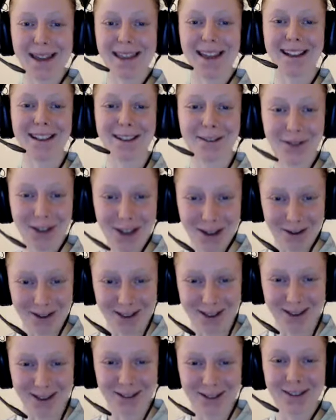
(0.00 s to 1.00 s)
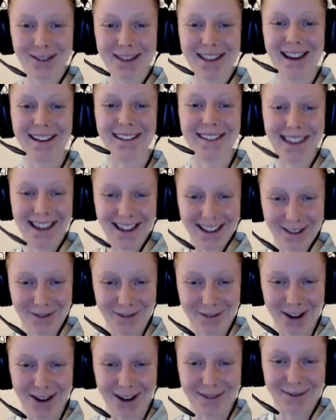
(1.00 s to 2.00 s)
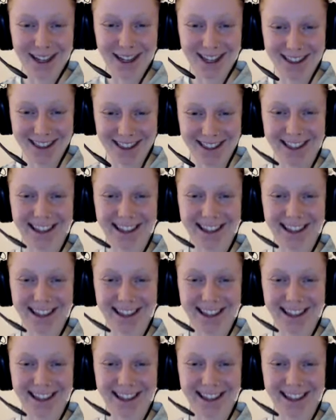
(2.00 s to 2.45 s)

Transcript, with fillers: That's for you to sort out. Thank you very much.